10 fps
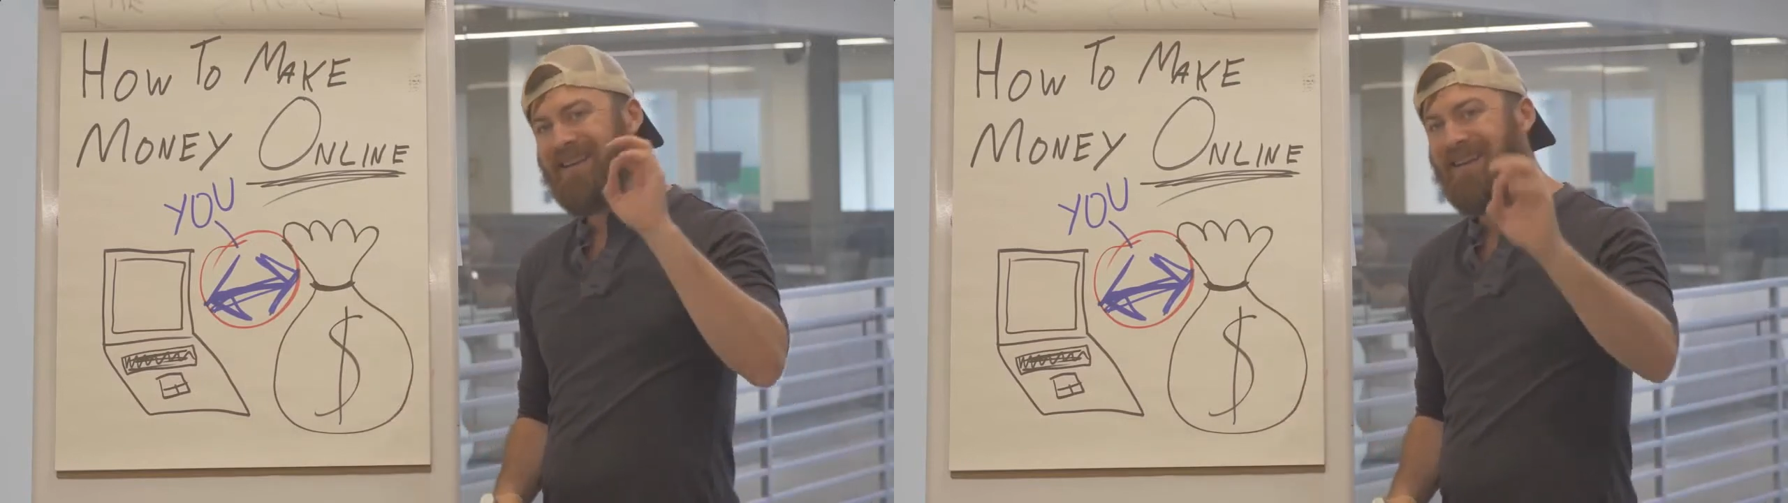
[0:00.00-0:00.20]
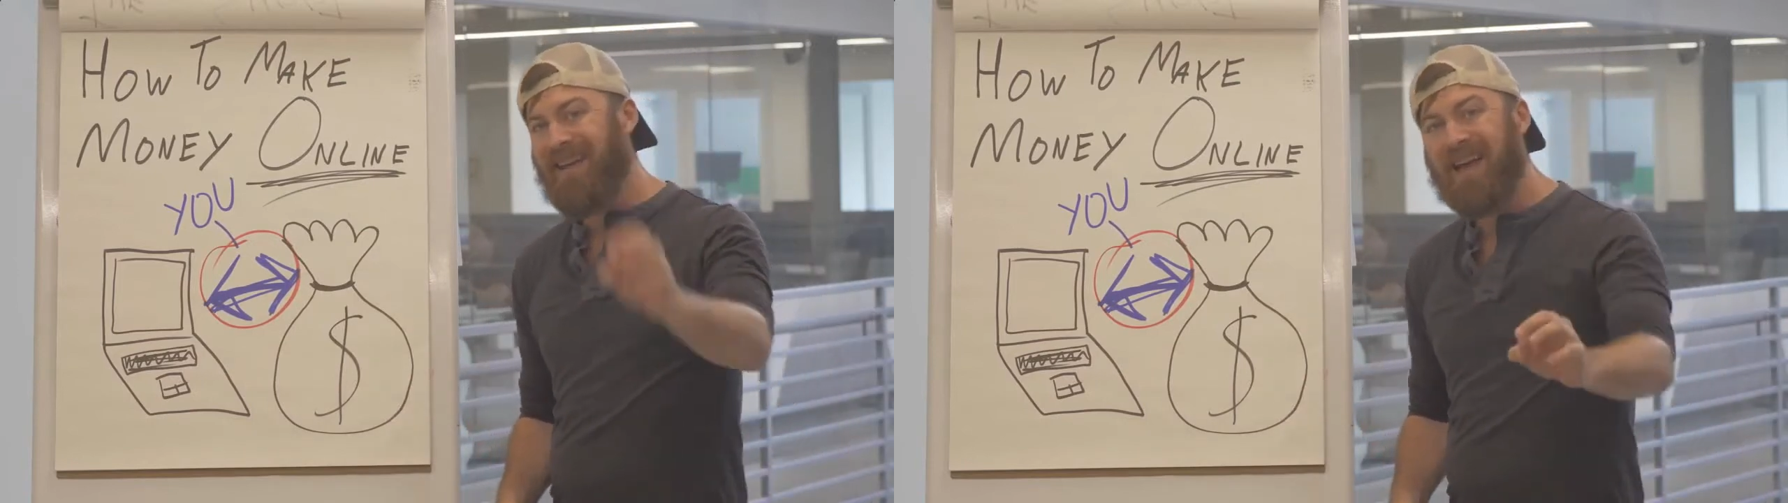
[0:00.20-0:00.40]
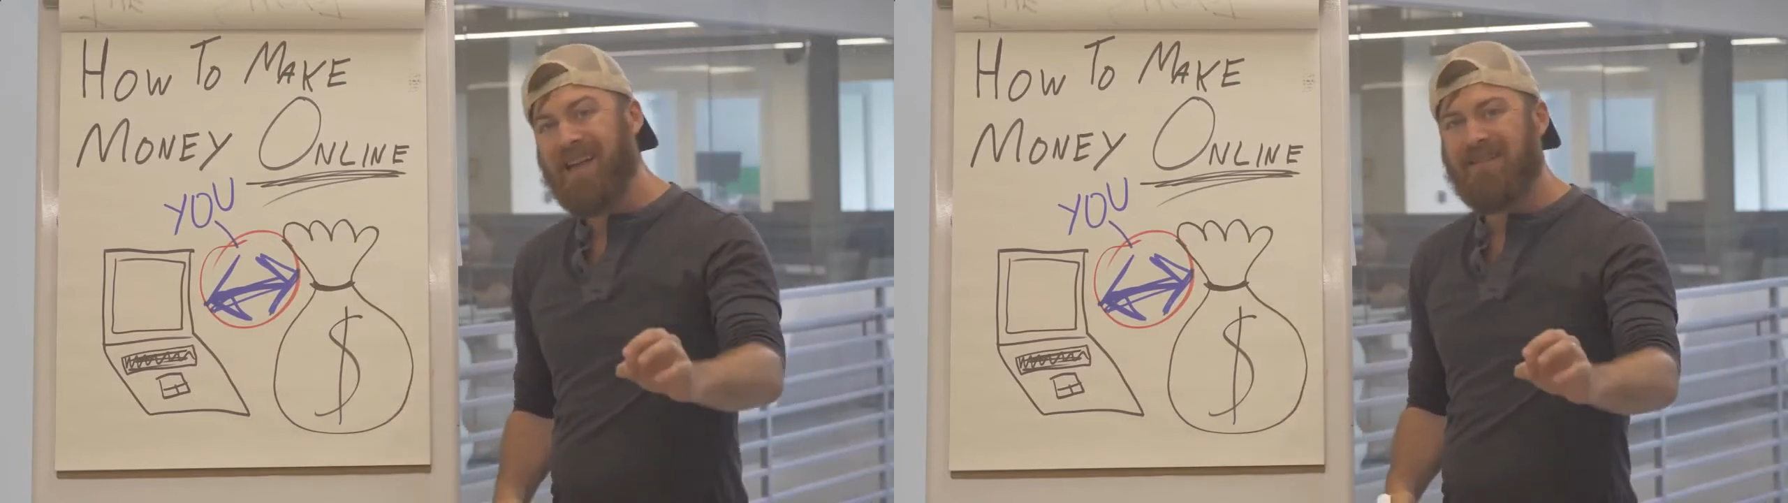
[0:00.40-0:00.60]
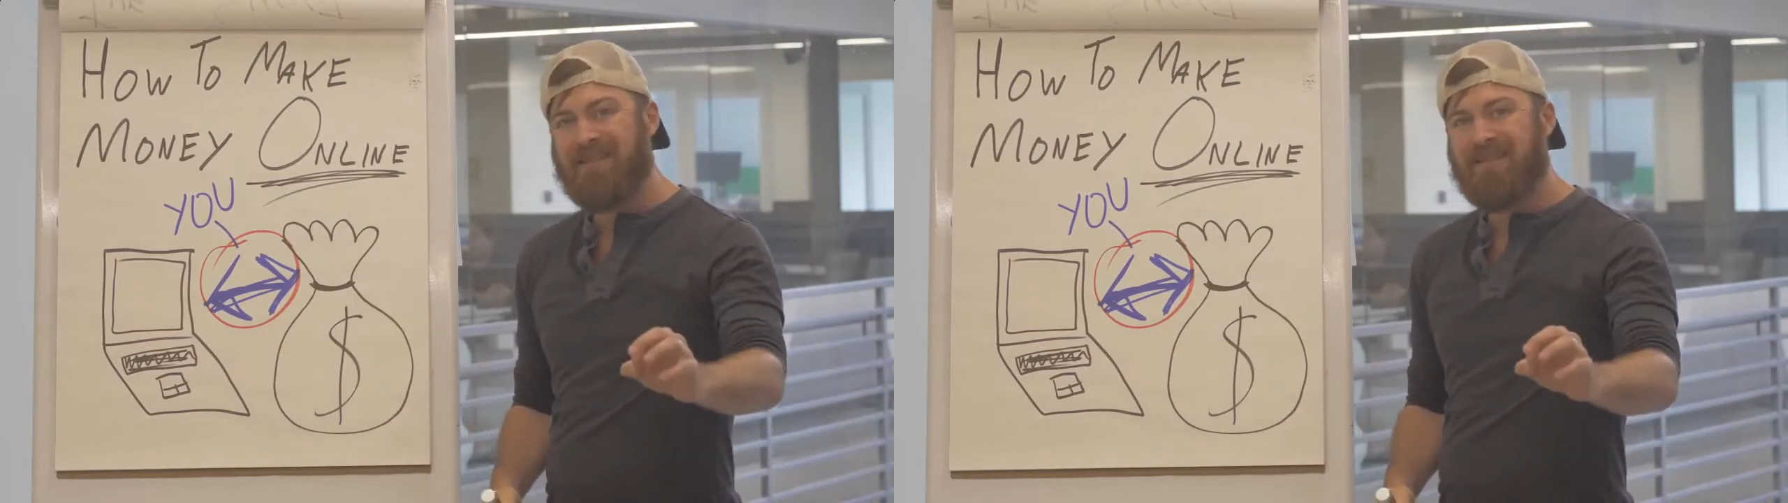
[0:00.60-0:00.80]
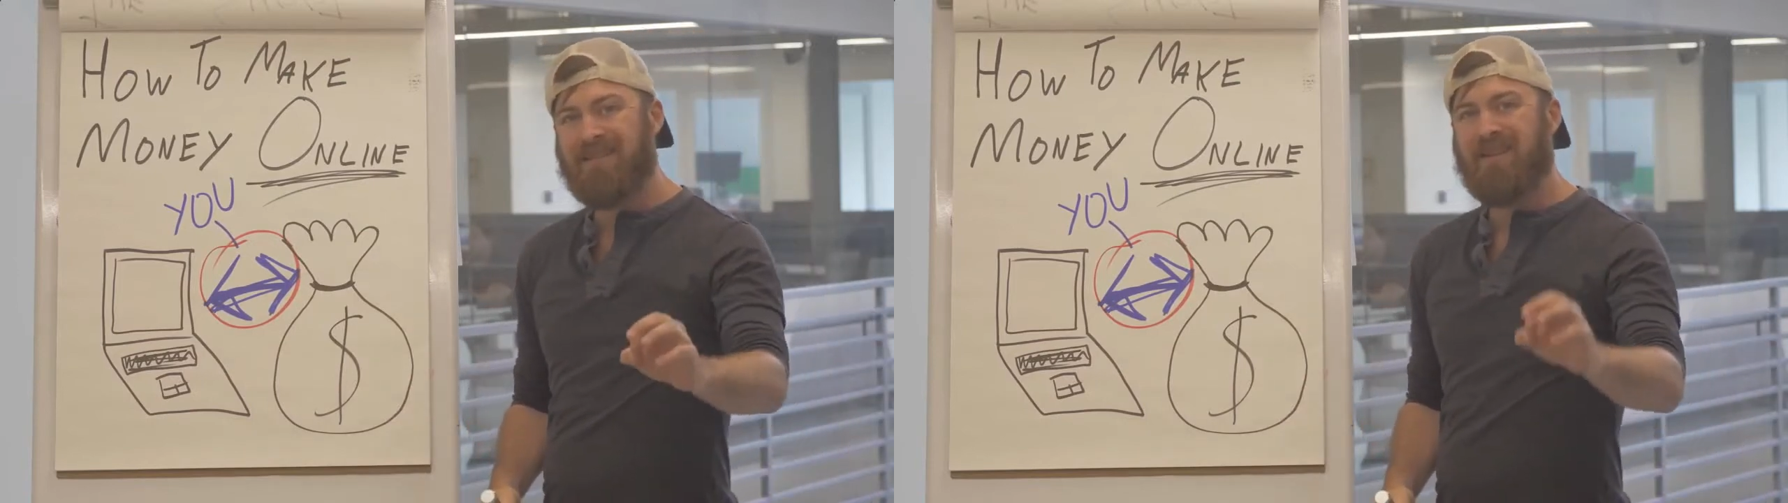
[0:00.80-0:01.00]

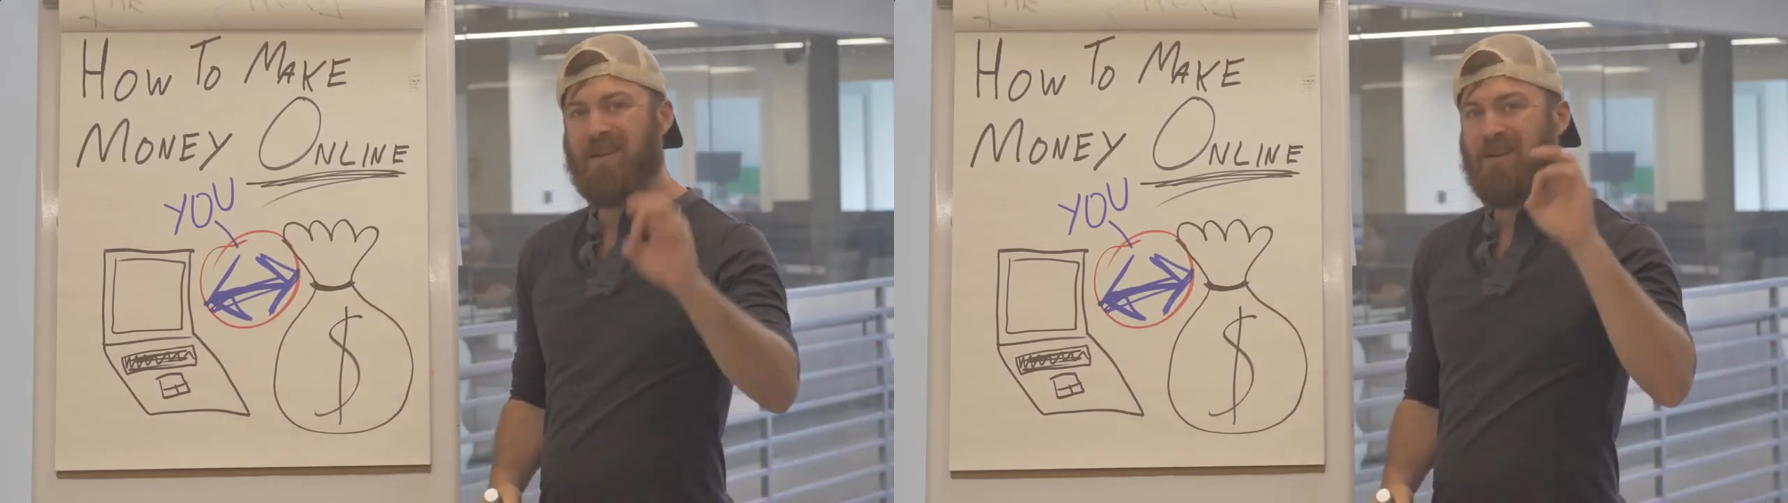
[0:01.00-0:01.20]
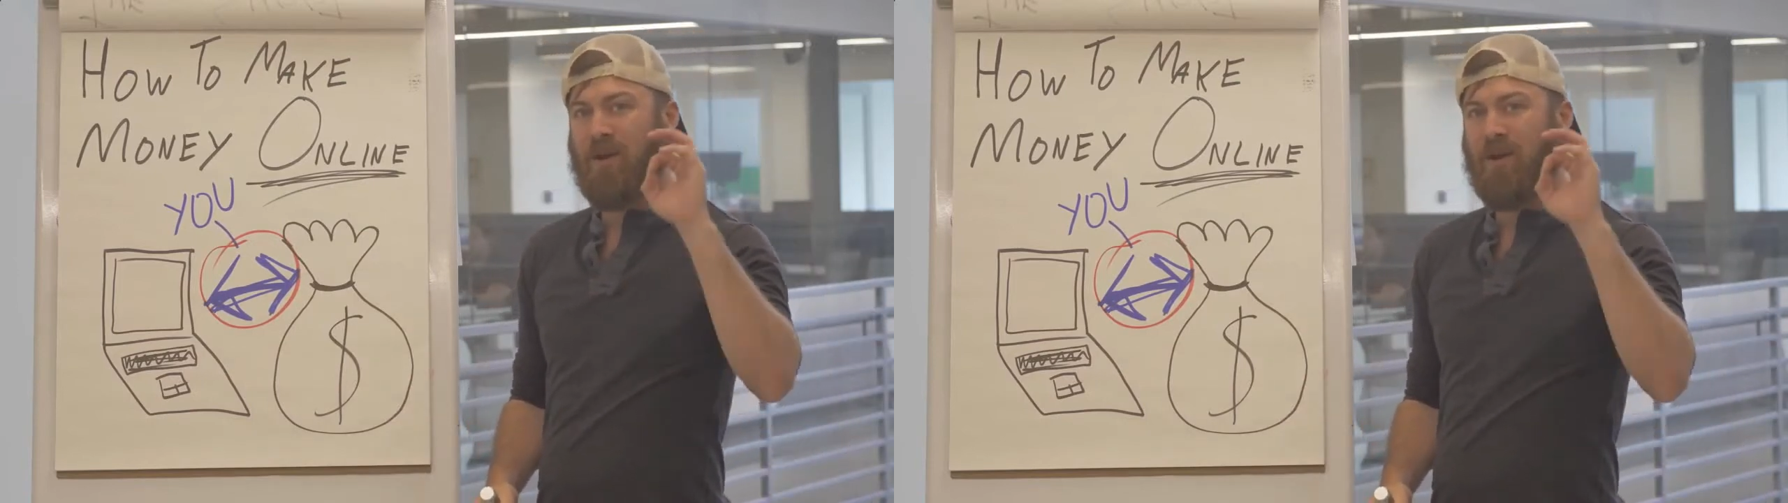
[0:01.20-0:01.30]
clients,